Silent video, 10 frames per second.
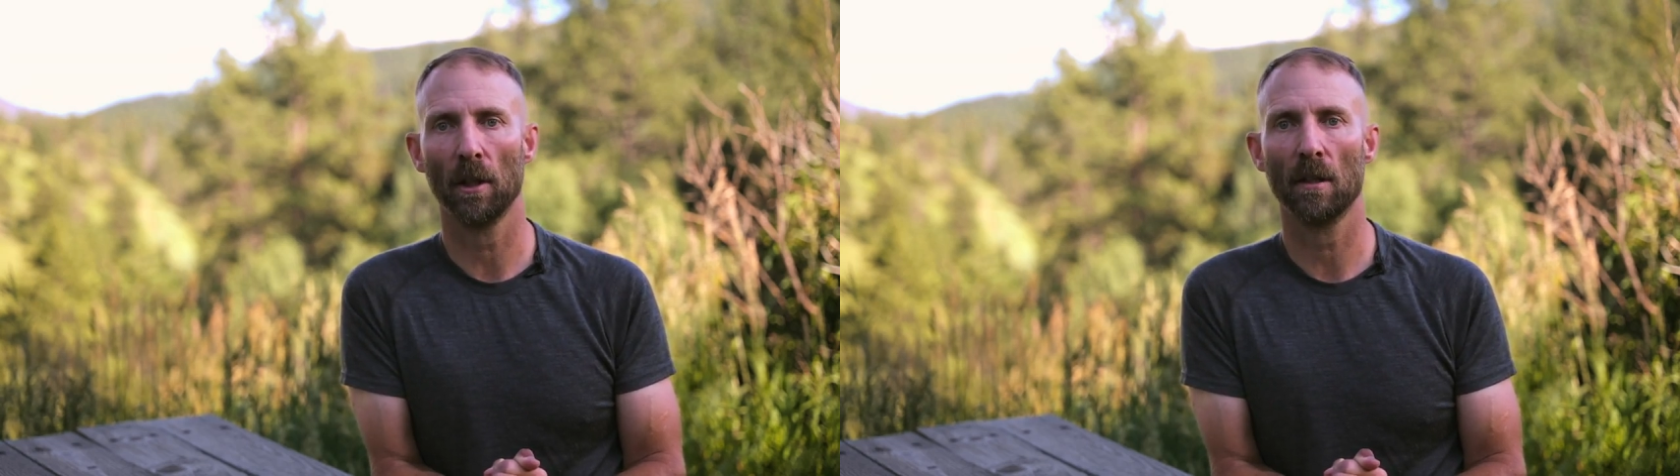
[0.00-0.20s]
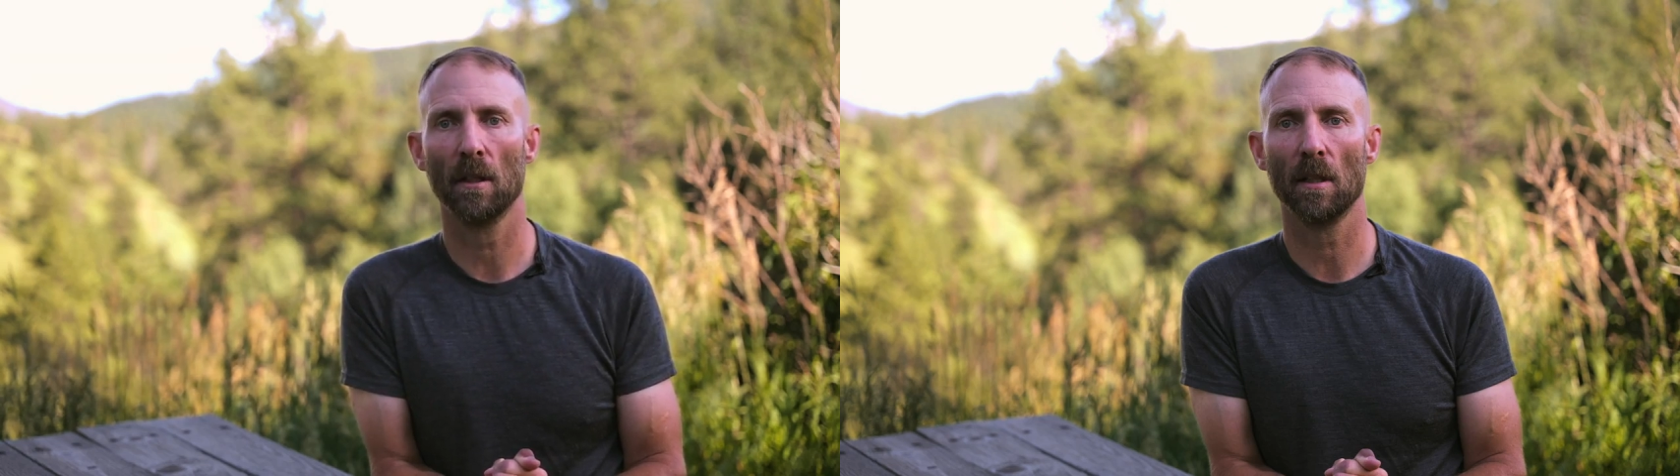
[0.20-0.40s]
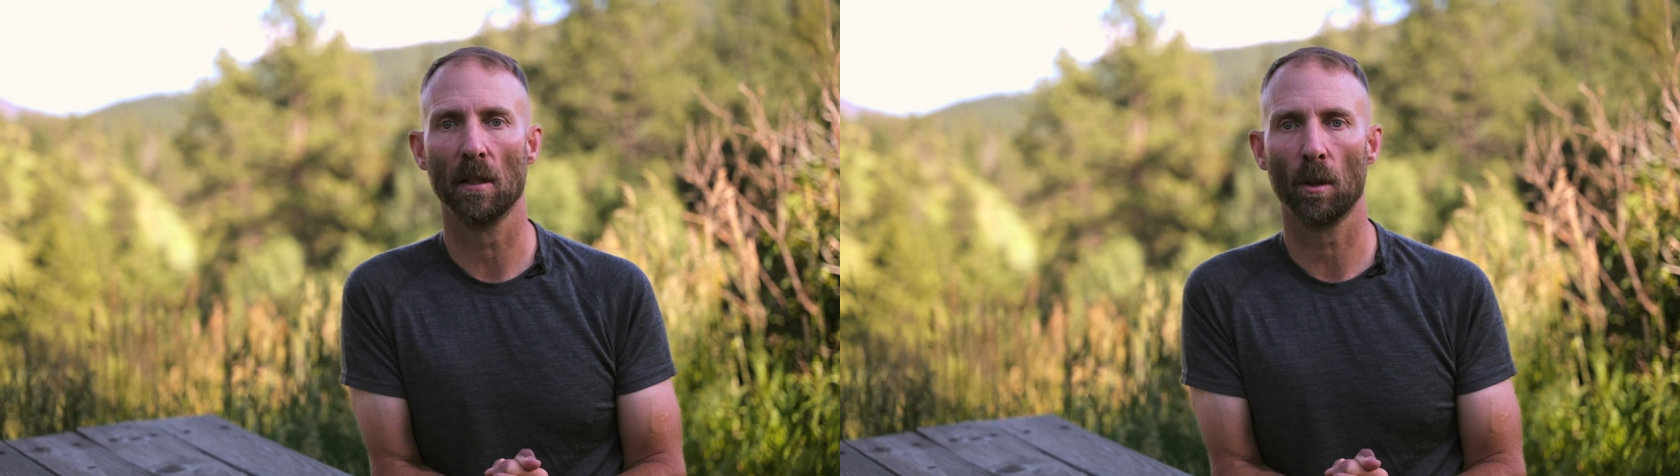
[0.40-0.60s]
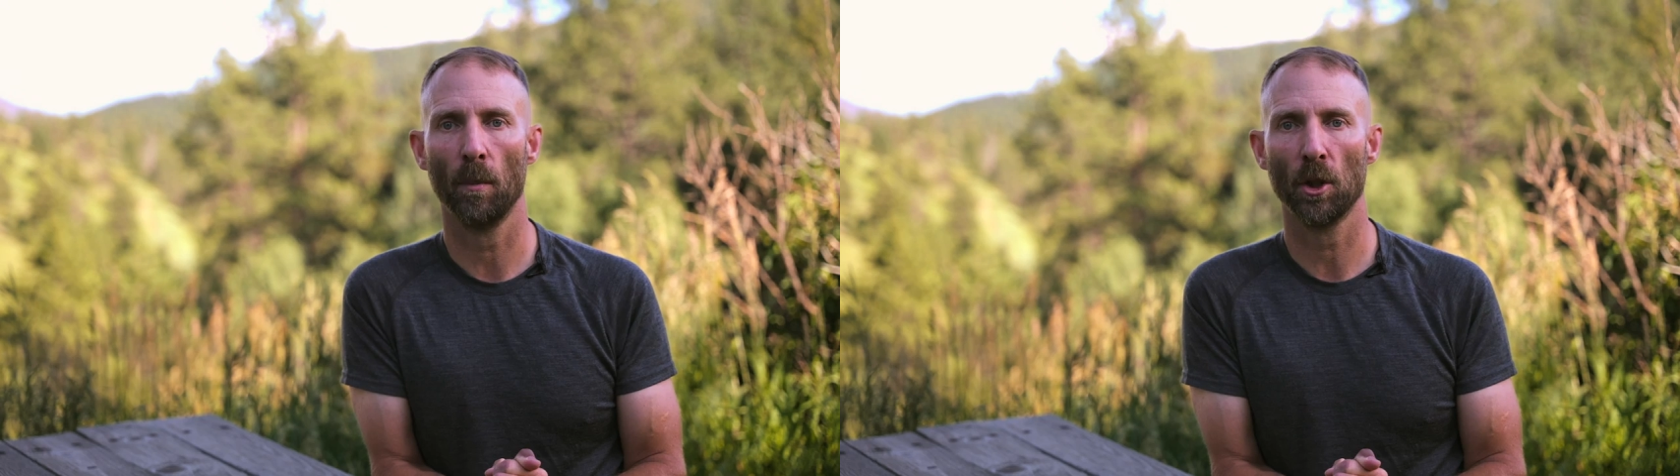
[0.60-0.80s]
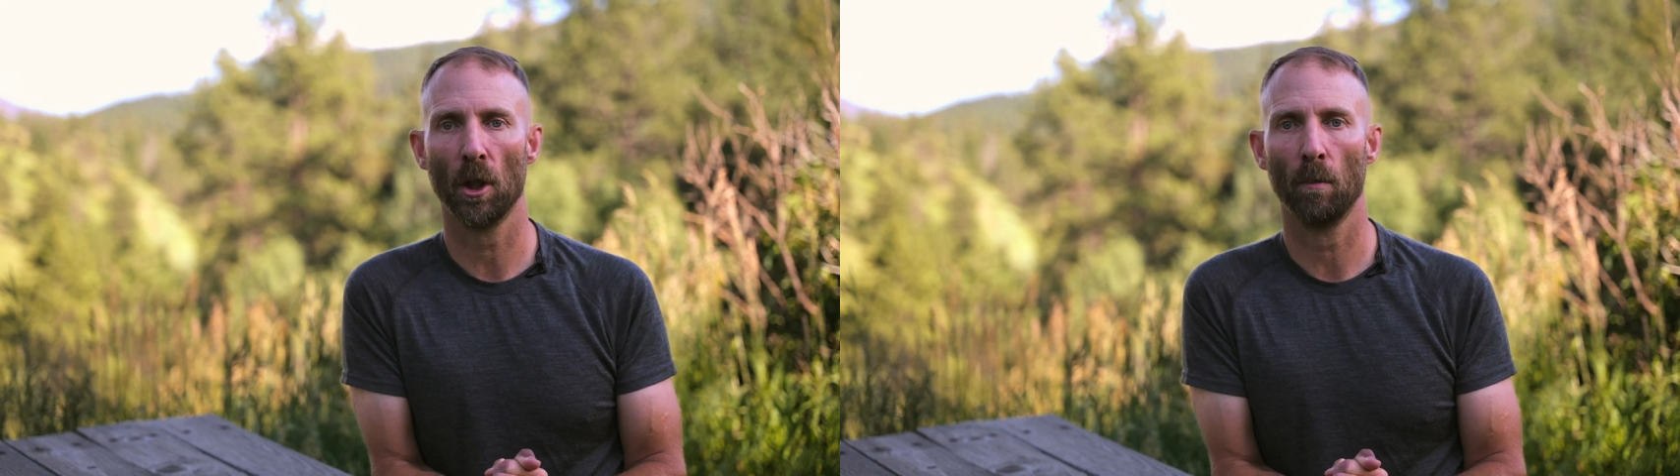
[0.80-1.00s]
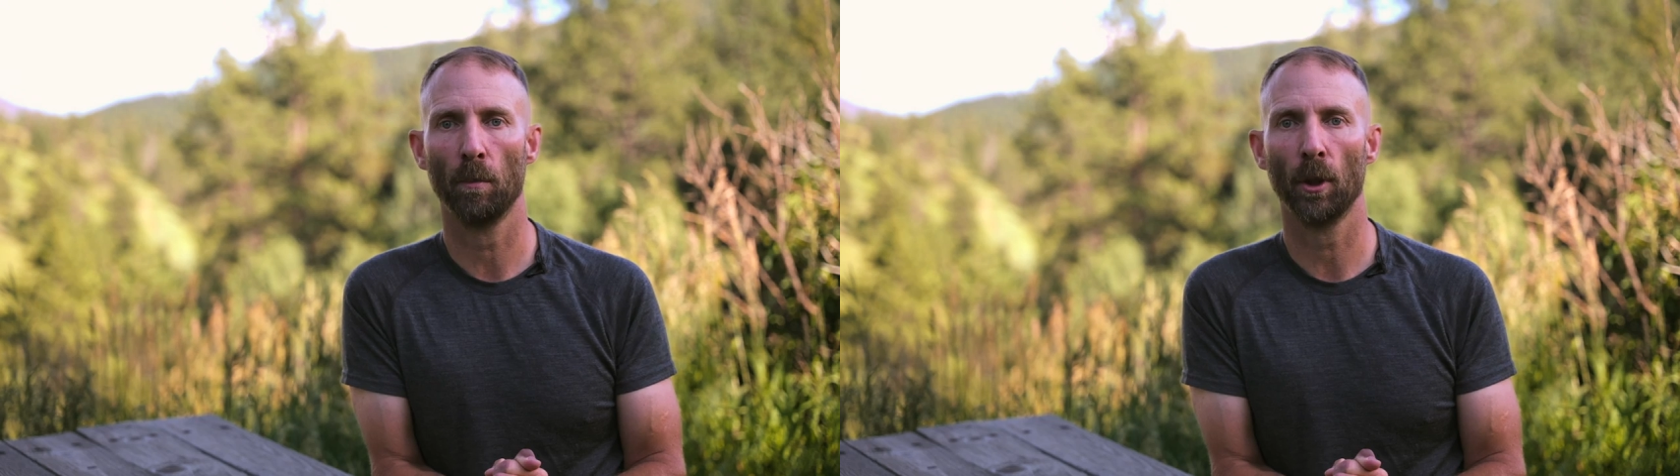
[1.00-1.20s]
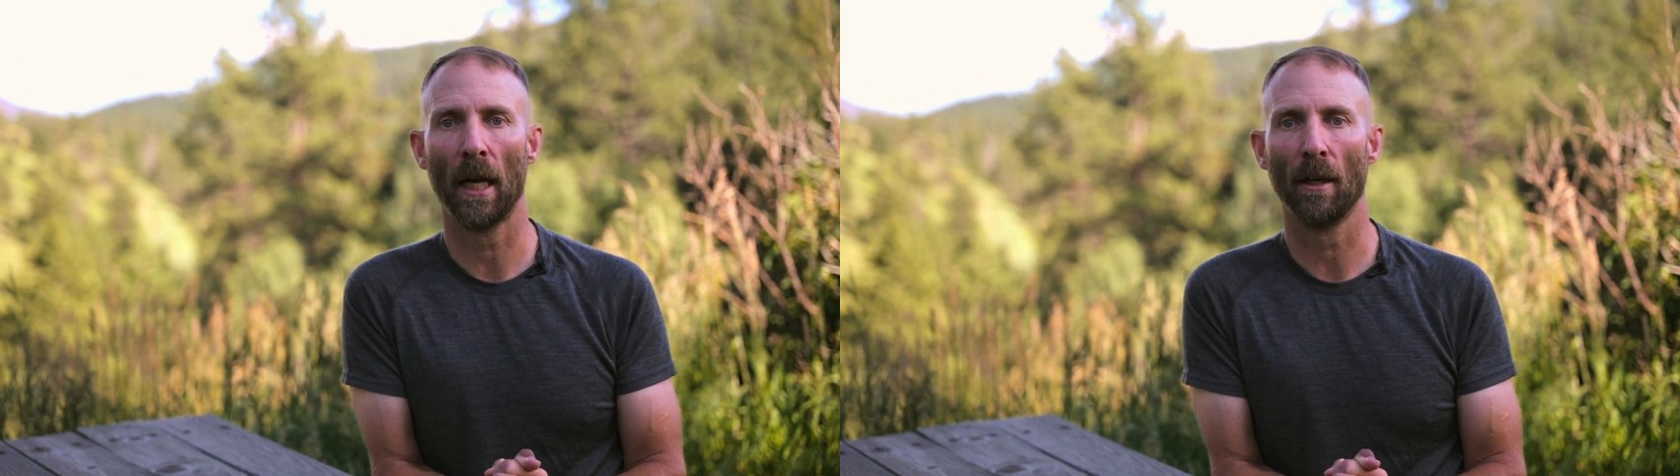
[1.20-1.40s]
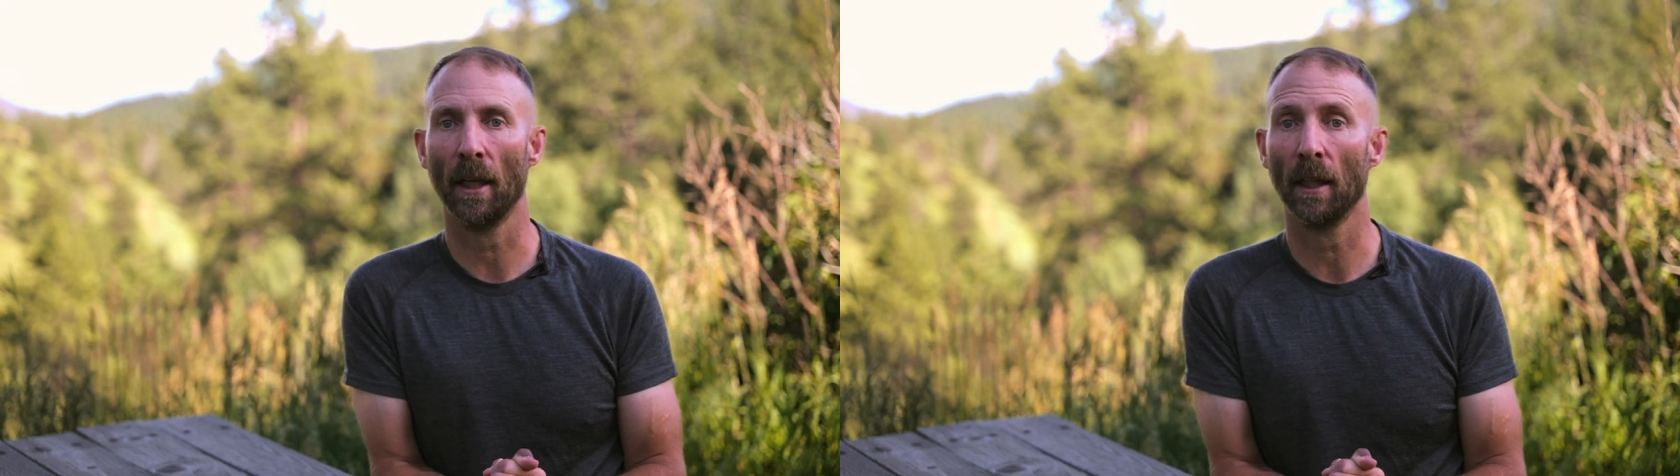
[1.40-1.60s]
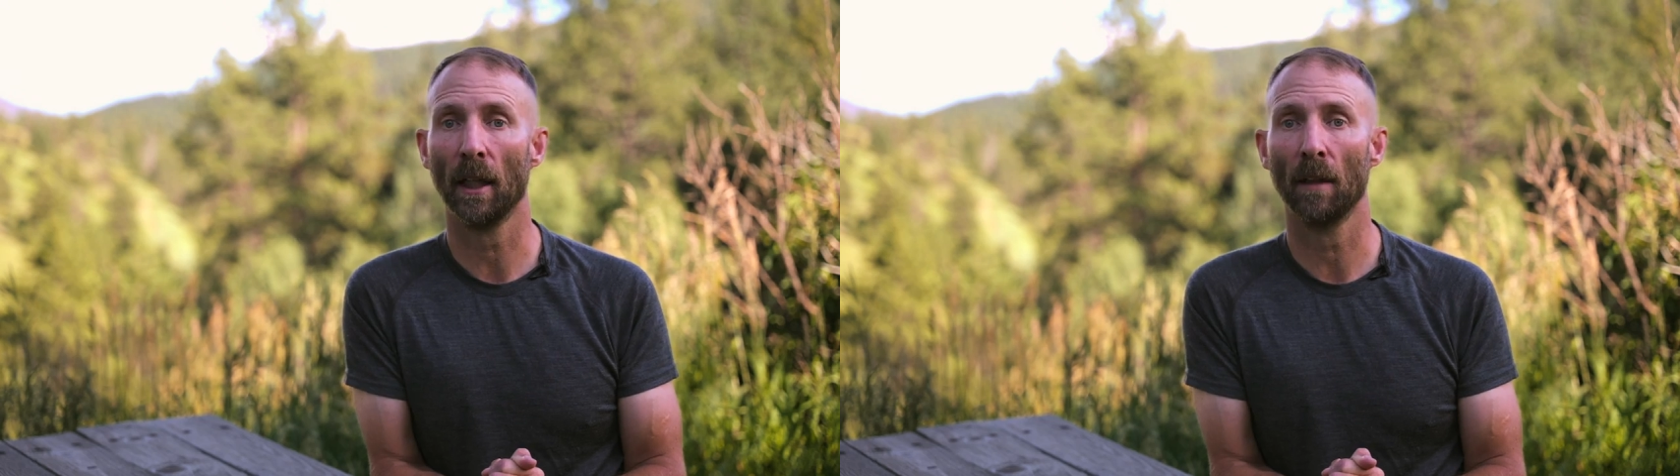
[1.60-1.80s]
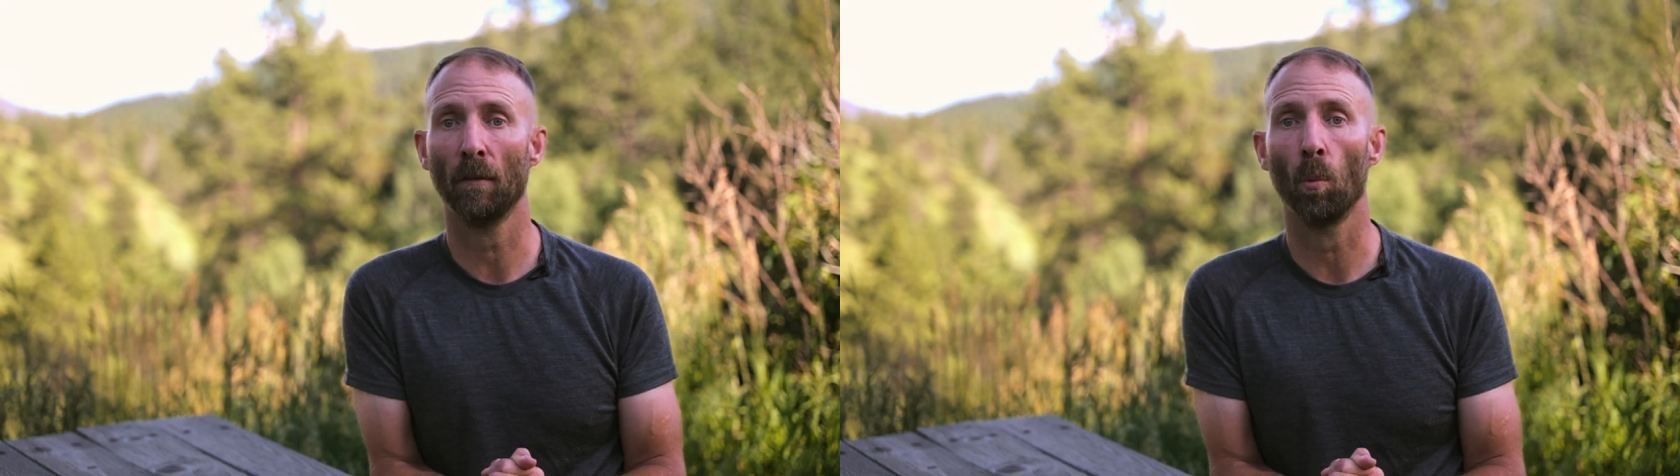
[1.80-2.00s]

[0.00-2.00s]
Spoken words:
Assistance Commission put out any kind of a